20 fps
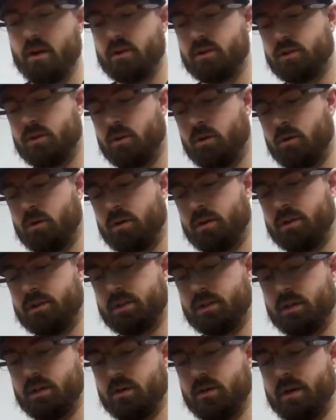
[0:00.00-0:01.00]
So I'm
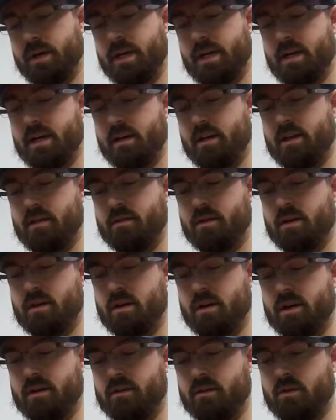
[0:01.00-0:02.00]
just going to go ahead and give it a
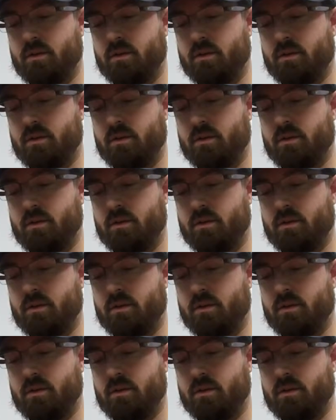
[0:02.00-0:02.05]
nice